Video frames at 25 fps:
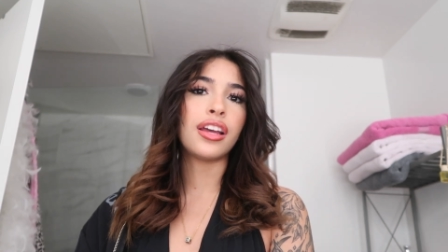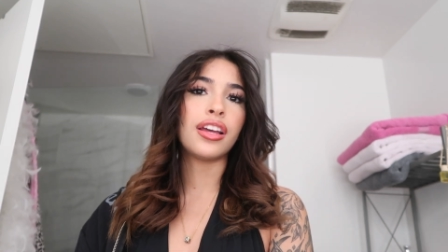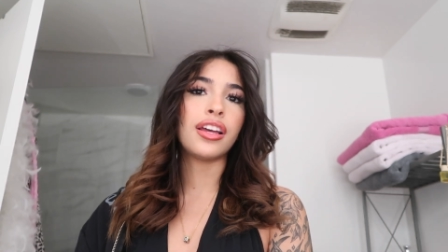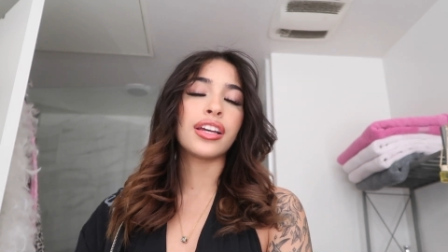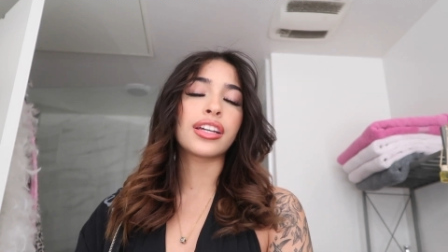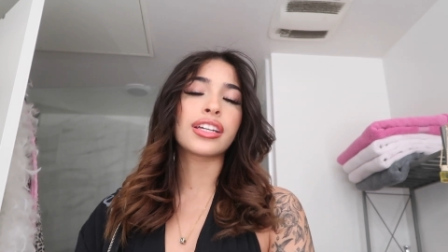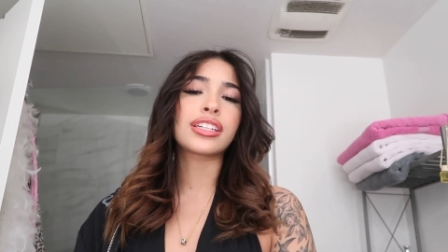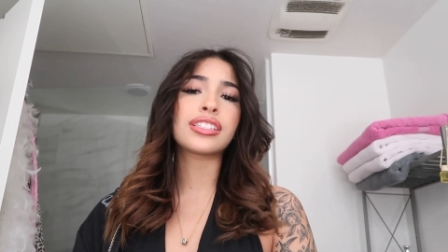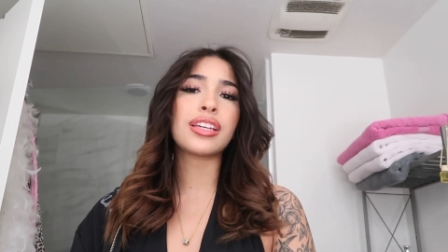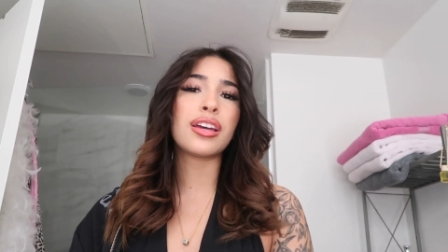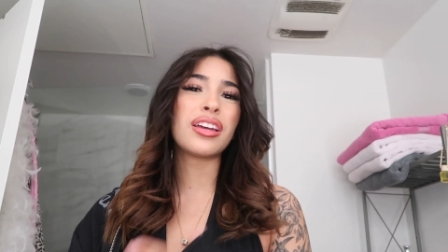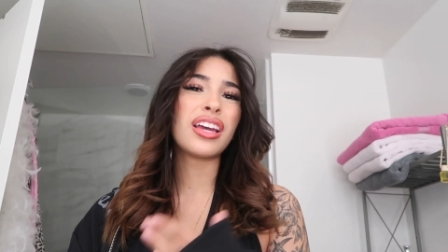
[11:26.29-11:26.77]

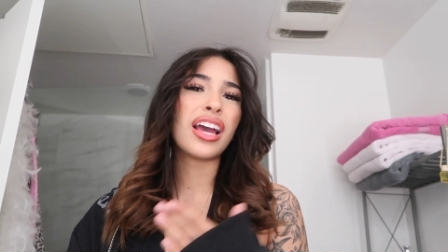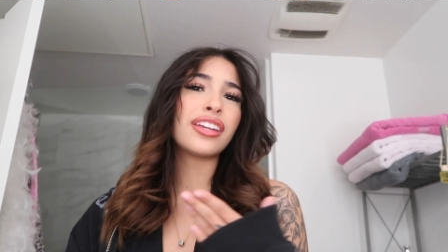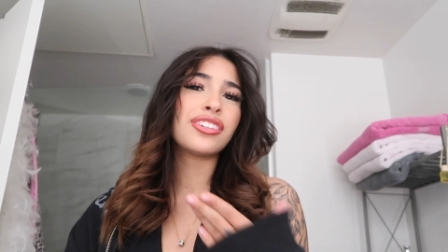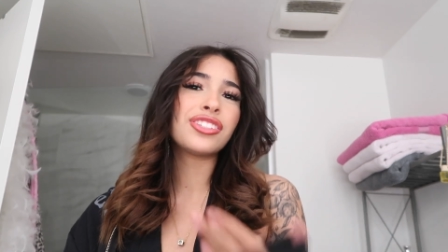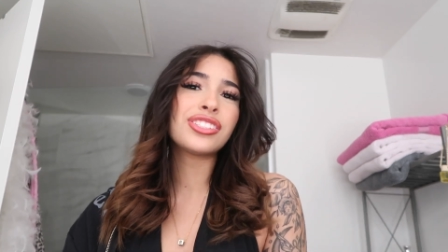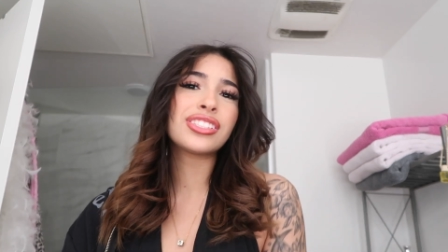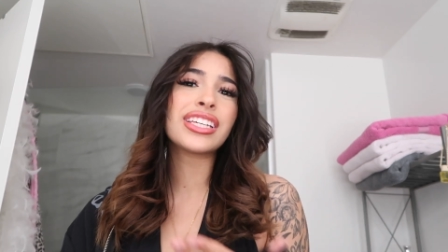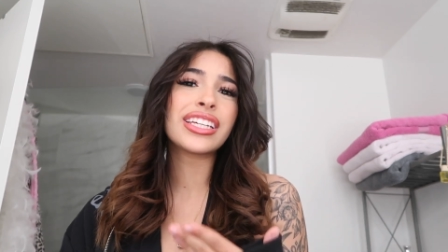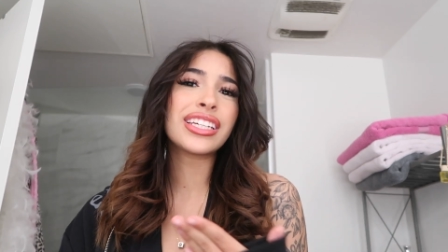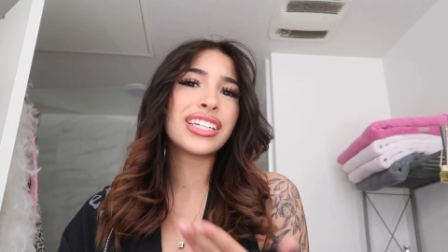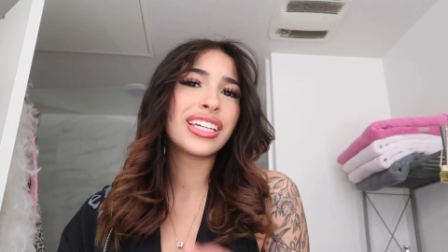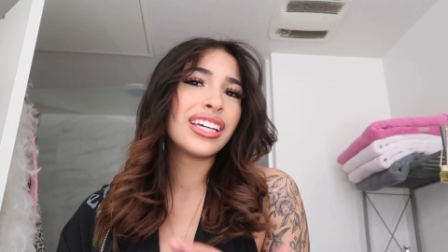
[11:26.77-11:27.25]
because I
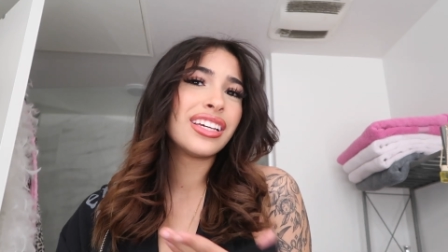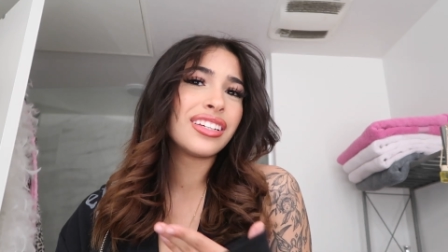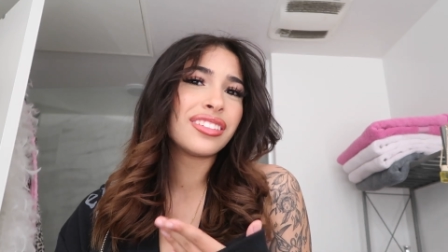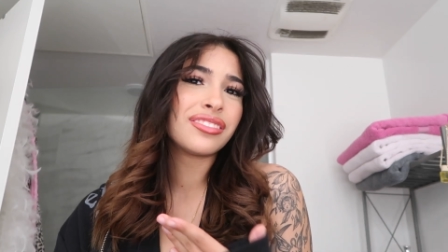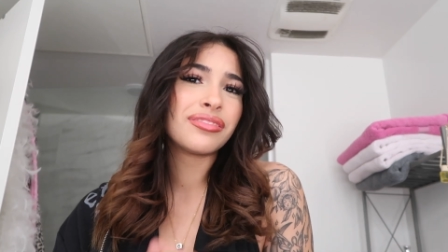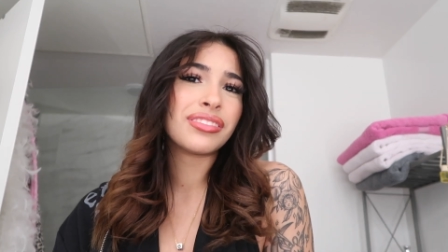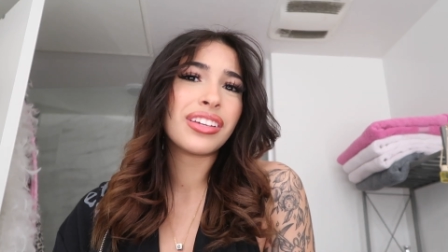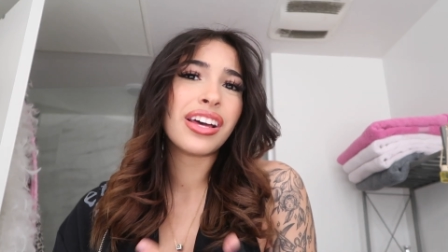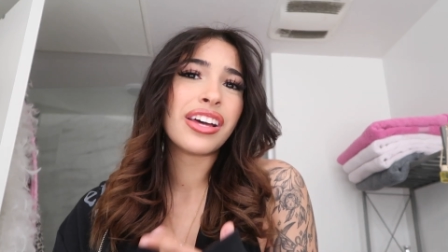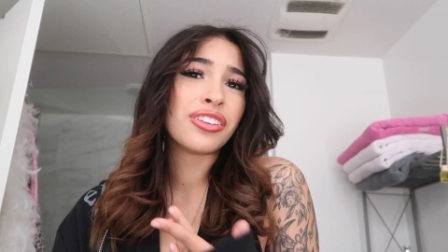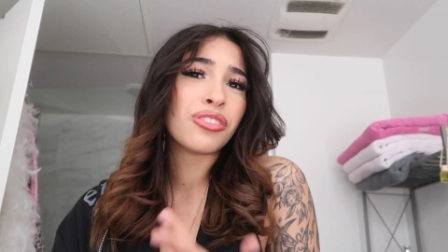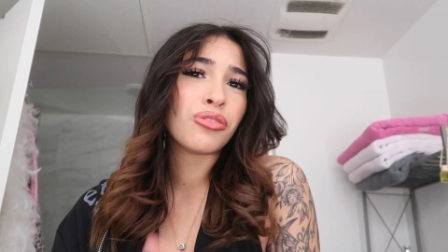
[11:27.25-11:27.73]
just like
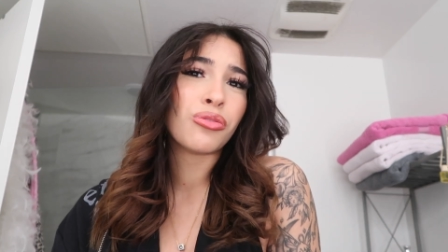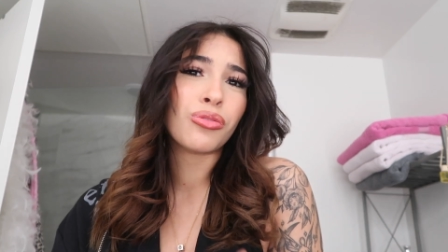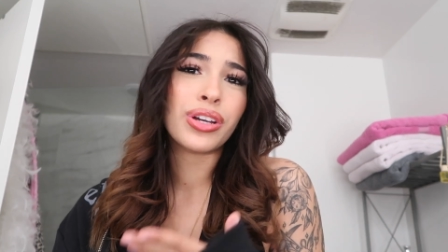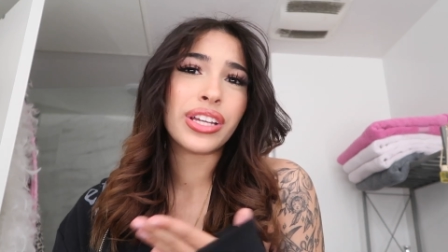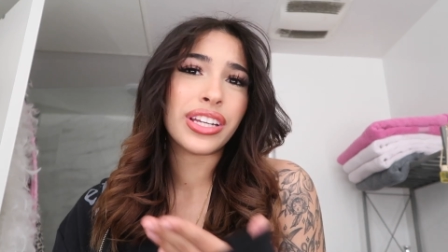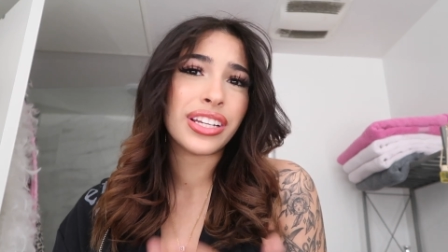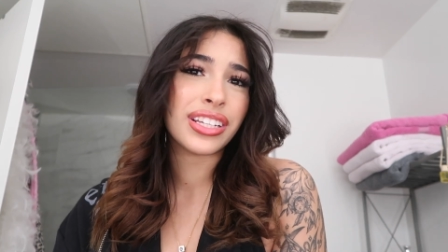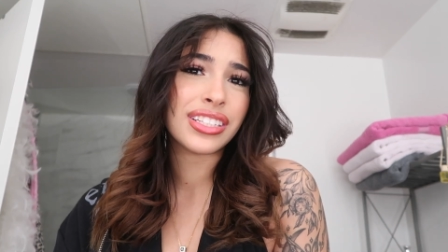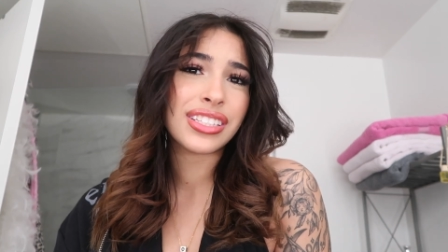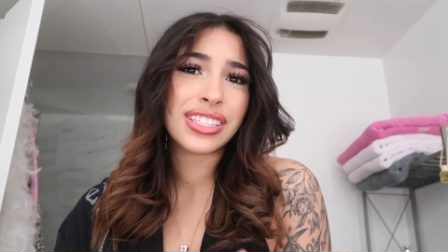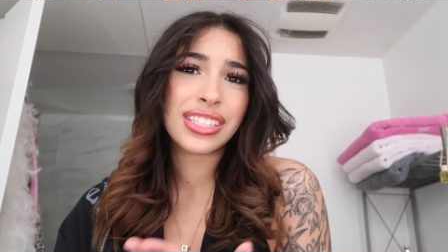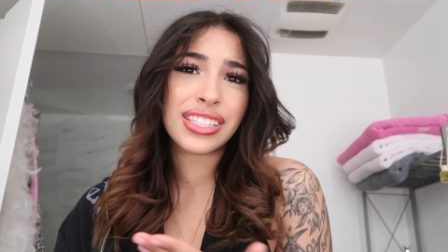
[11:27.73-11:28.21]
get
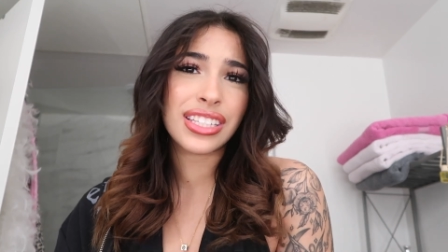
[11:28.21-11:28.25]
annoyed and